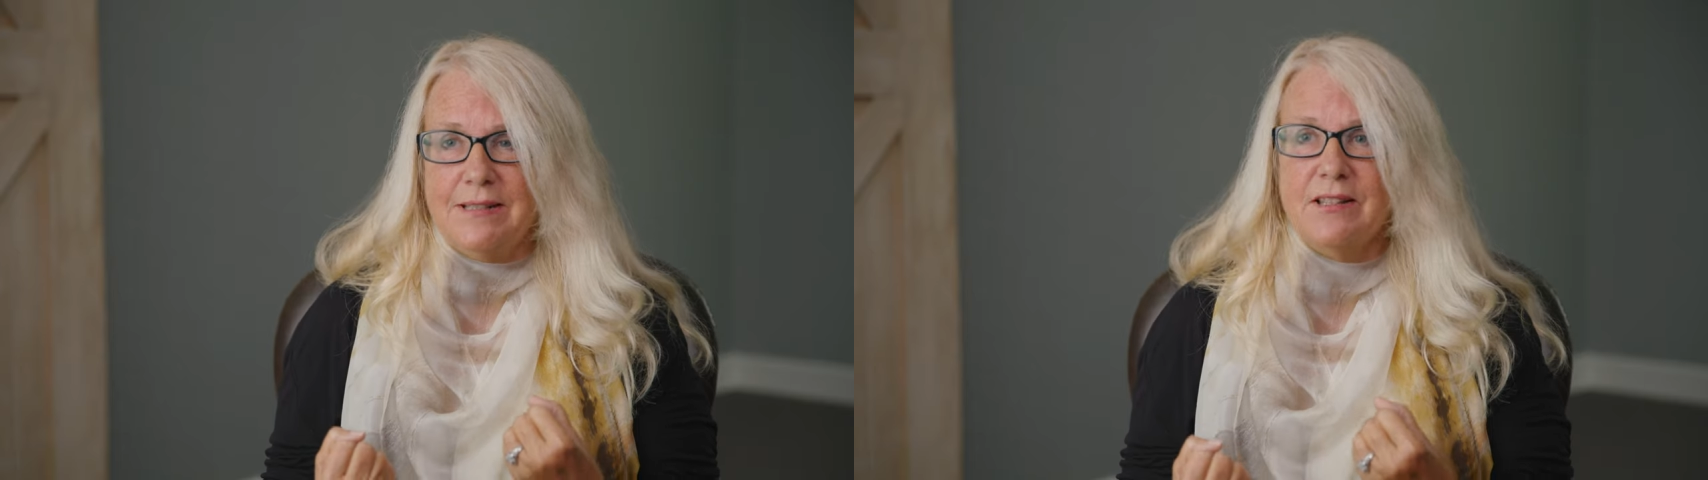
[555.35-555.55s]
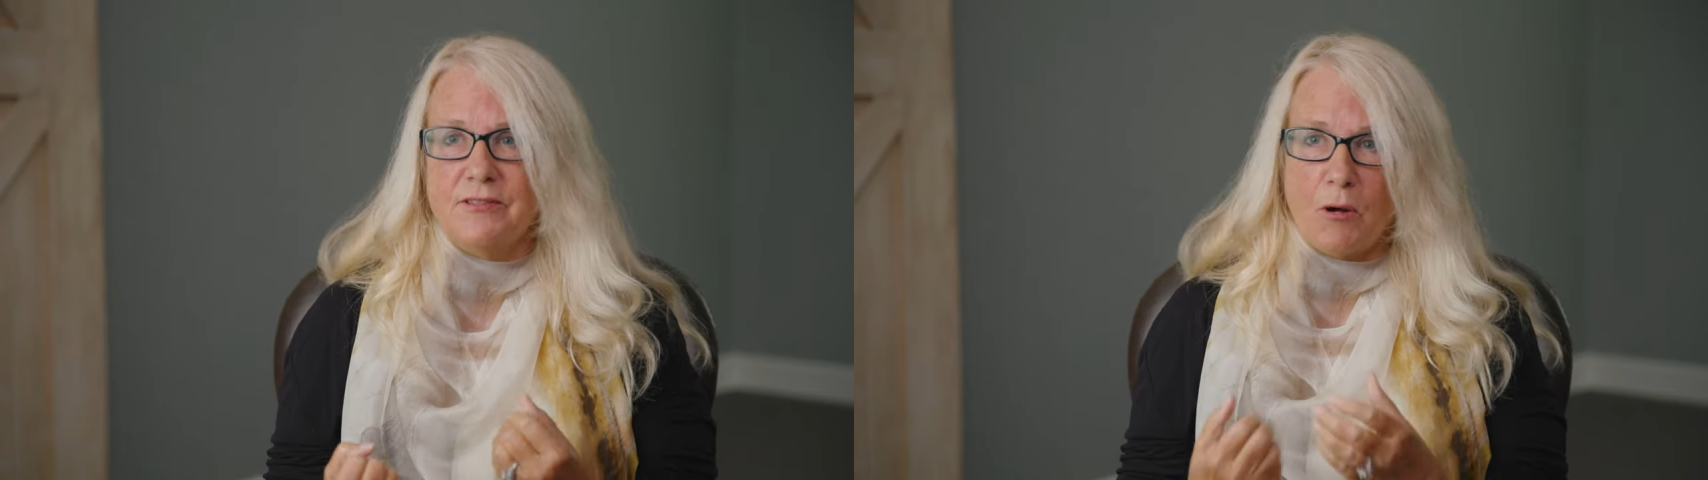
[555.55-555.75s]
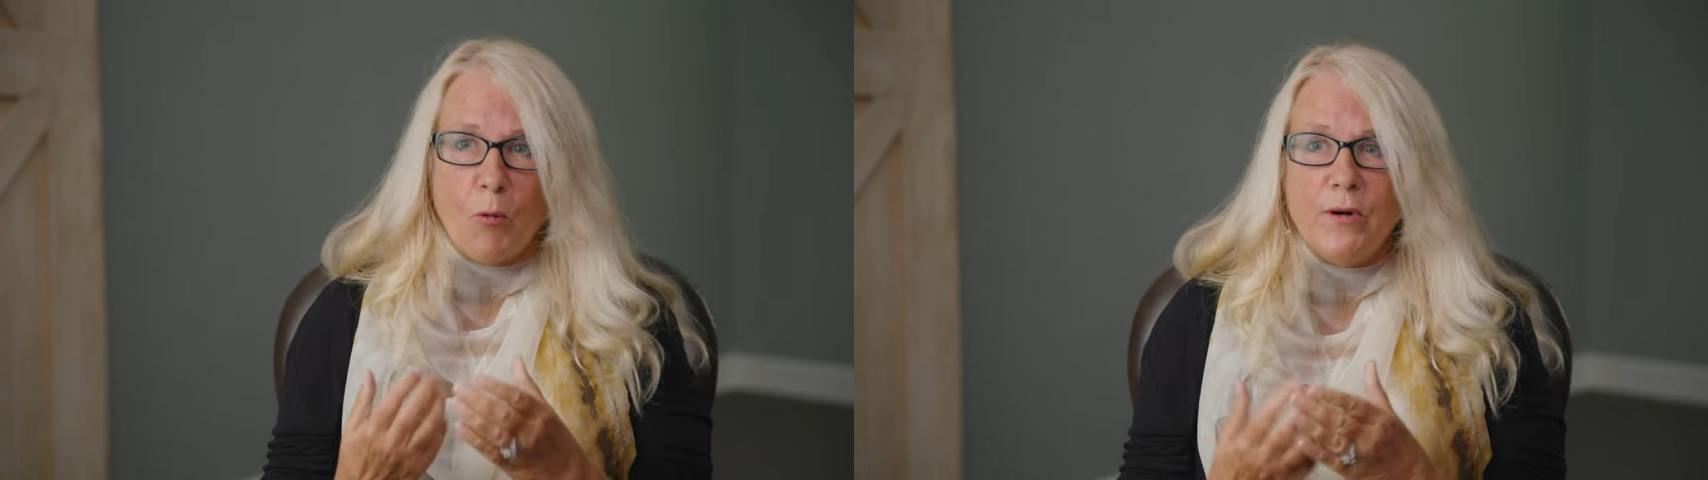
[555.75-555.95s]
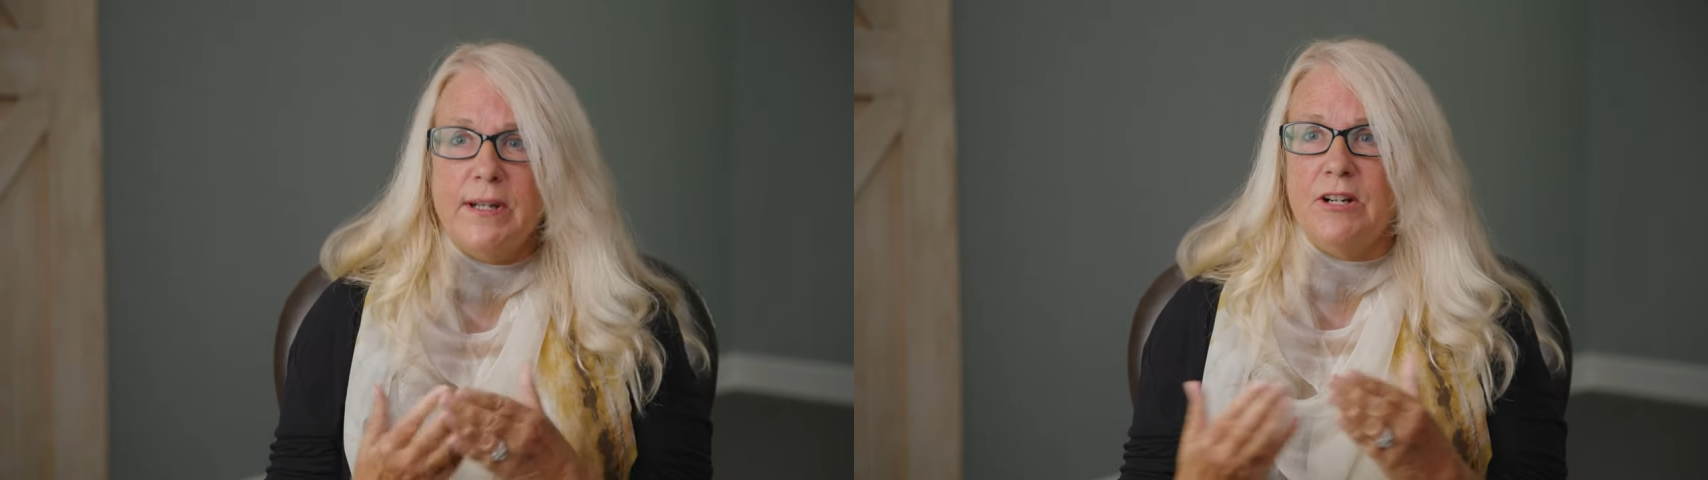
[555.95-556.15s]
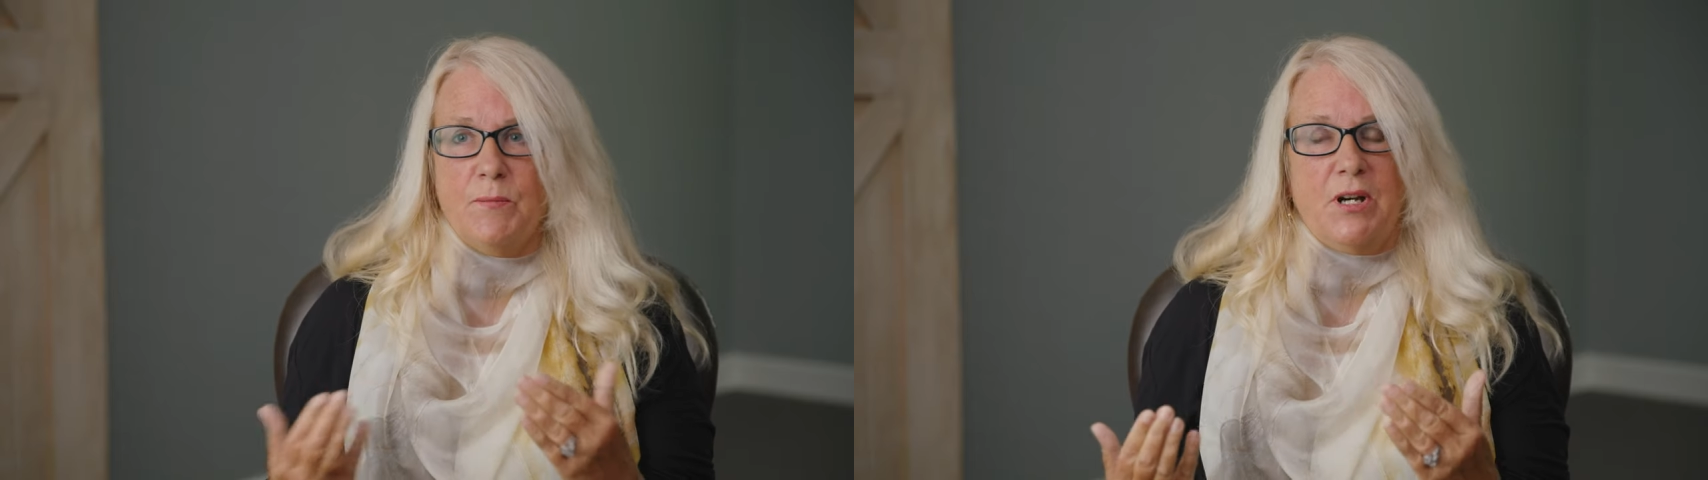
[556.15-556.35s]
is those
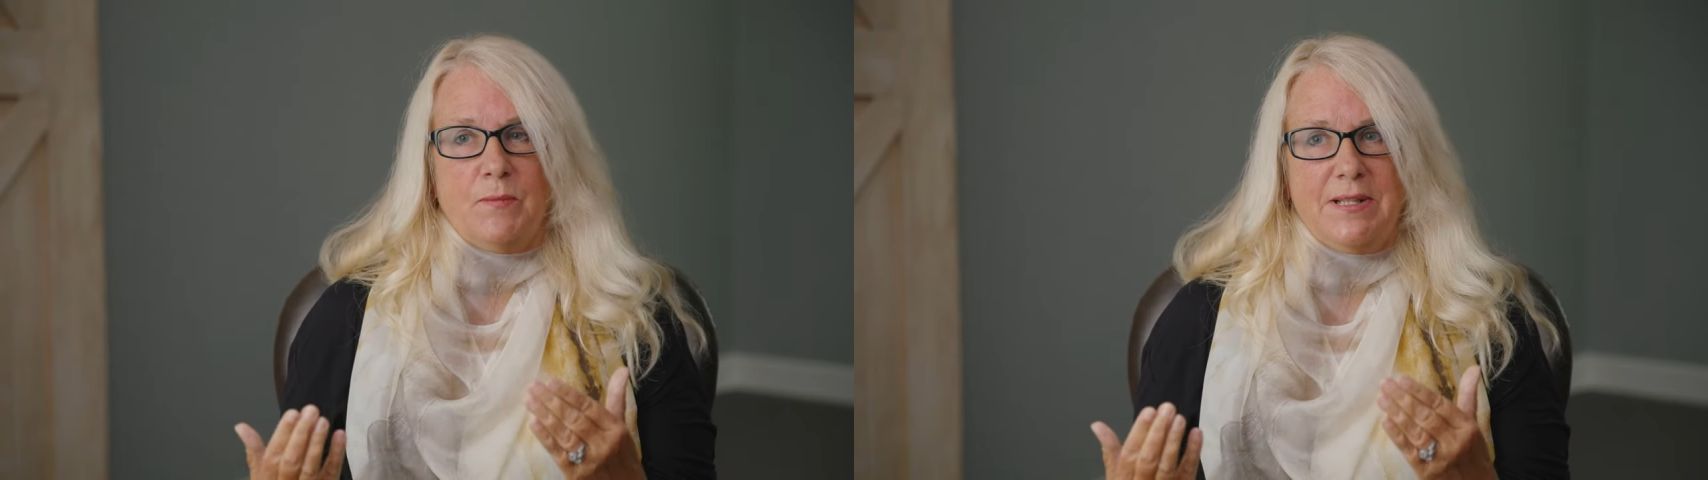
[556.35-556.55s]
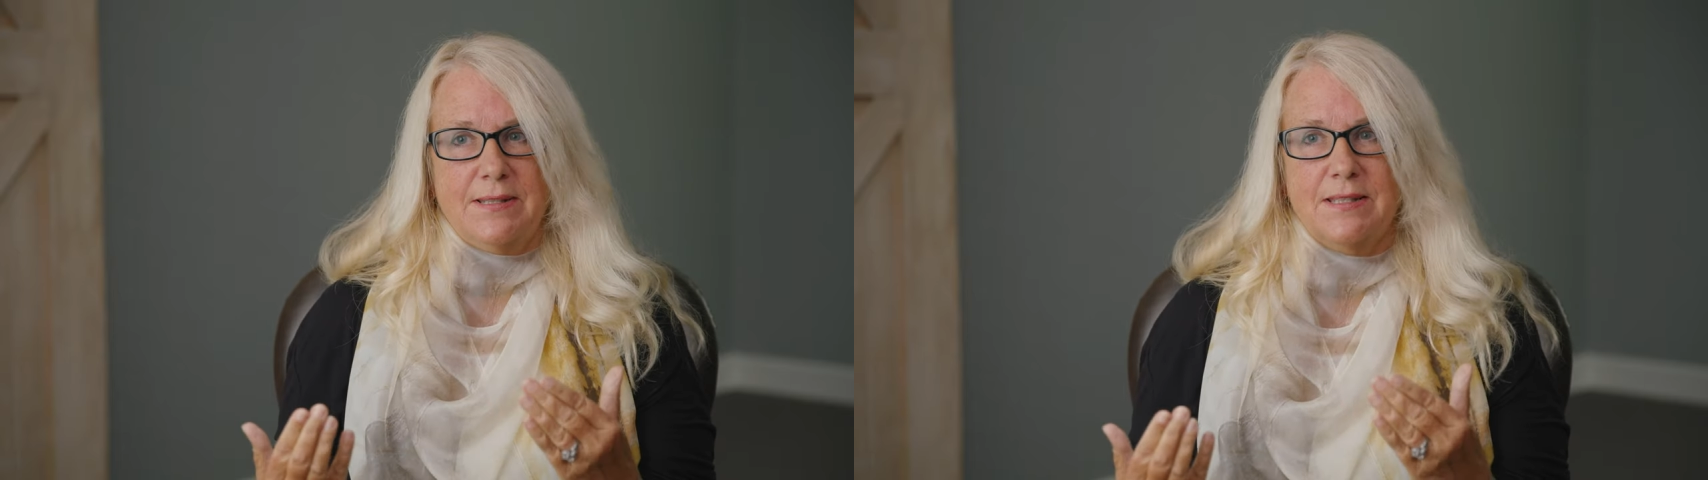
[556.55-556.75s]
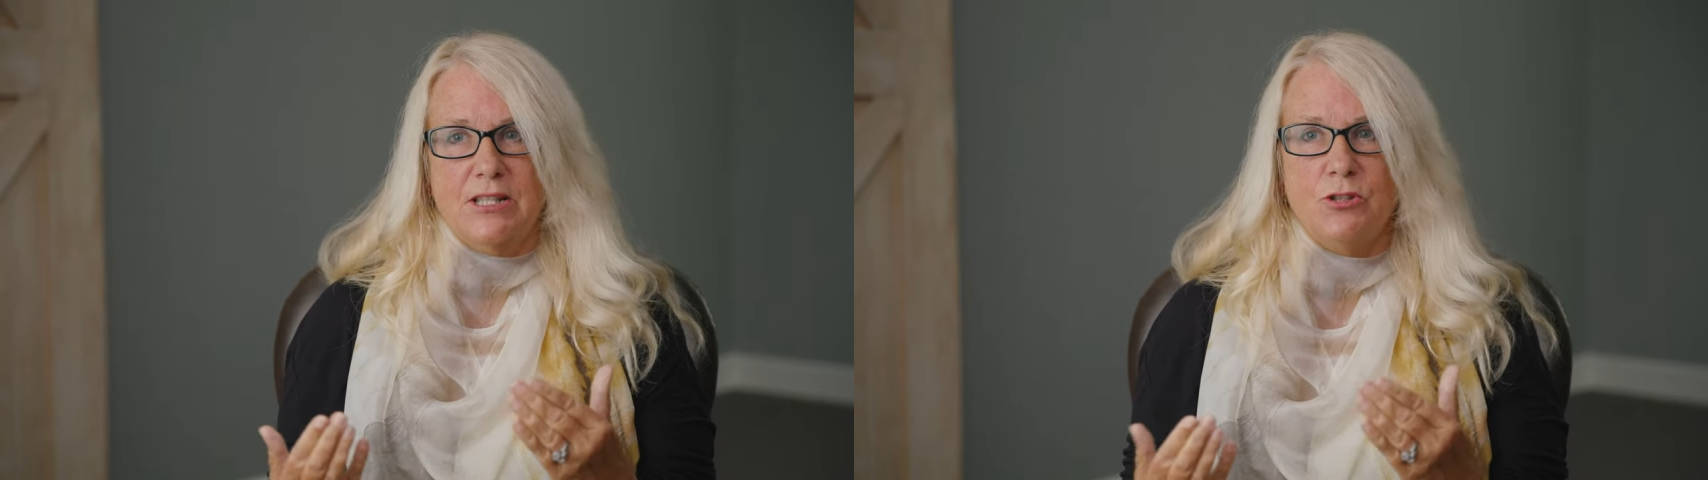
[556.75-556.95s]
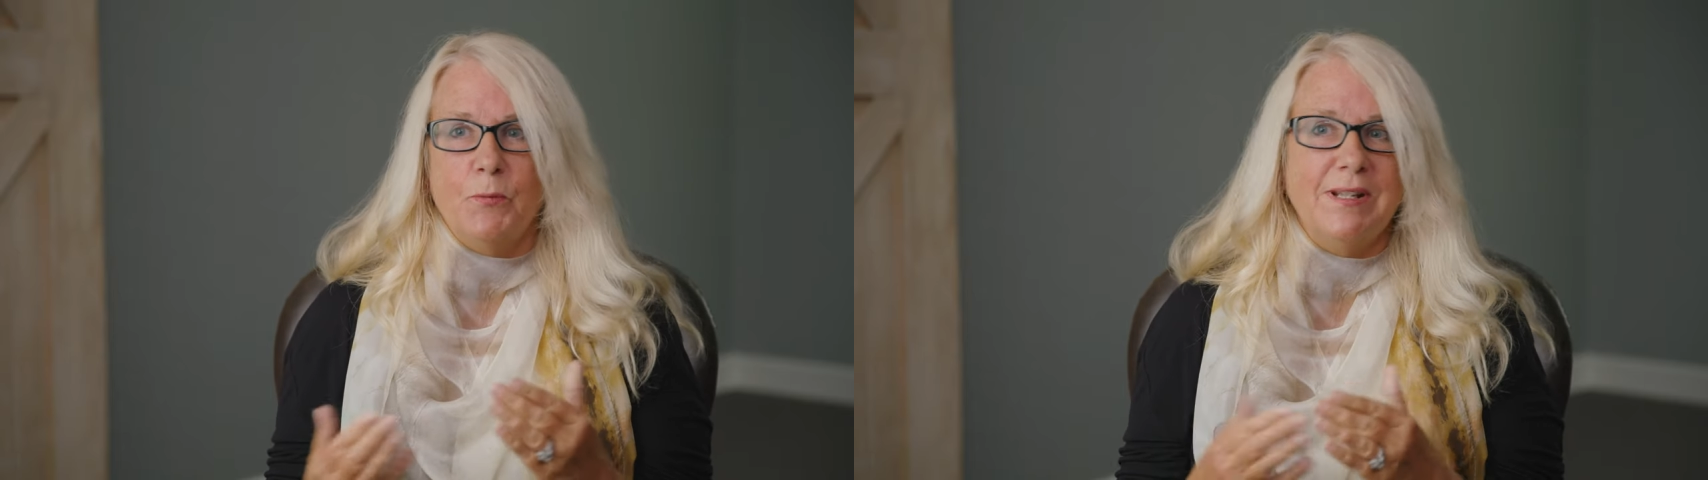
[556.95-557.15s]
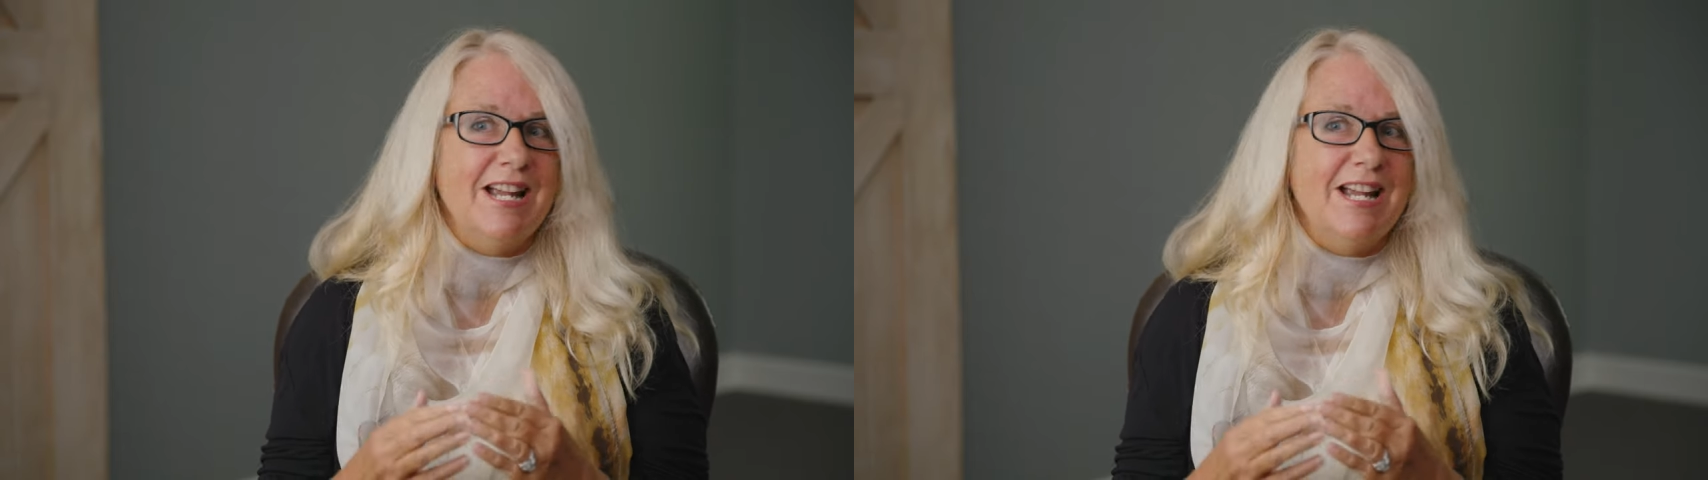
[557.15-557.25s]
ordinary moments that you would